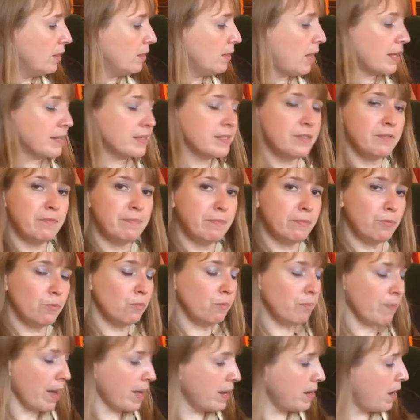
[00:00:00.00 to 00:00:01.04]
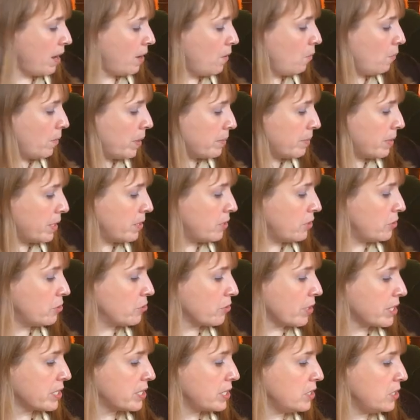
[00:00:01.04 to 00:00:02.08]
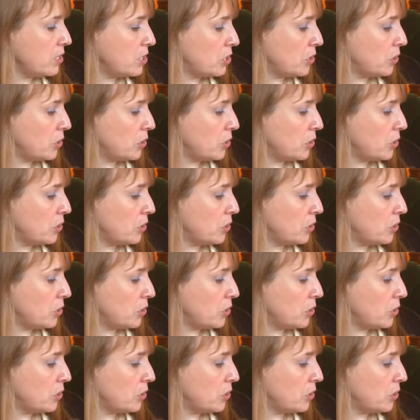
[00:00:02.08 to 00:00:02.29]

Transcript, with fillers: Lots of men and women dressed in